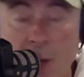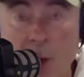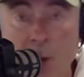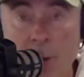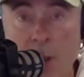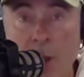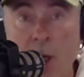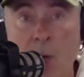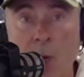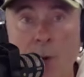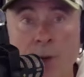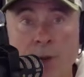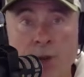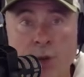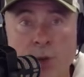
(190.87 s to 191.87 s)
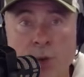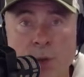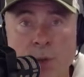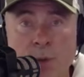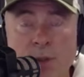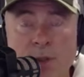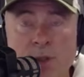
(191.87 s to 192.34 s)
a little bit like we're
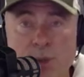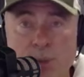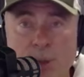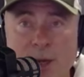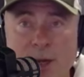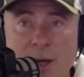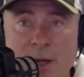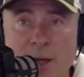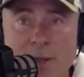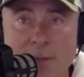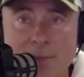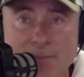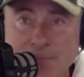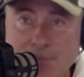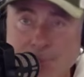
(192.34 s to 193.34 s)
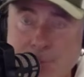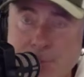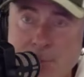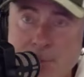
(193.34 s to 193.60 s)
enjoying with supercars,